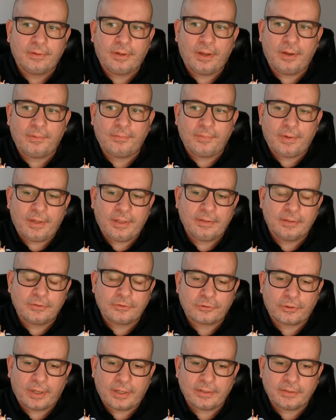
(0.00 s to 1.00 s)
And in the
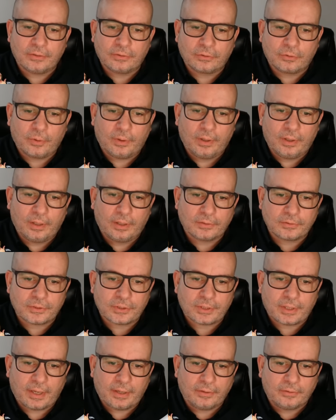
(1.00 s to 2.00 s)
trade on quite a large
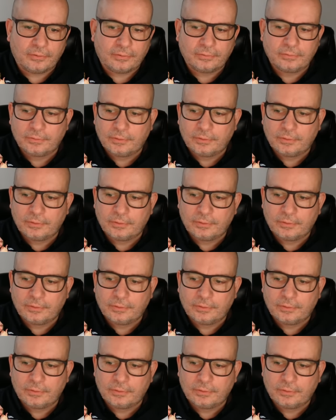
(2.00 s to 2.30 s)
scale,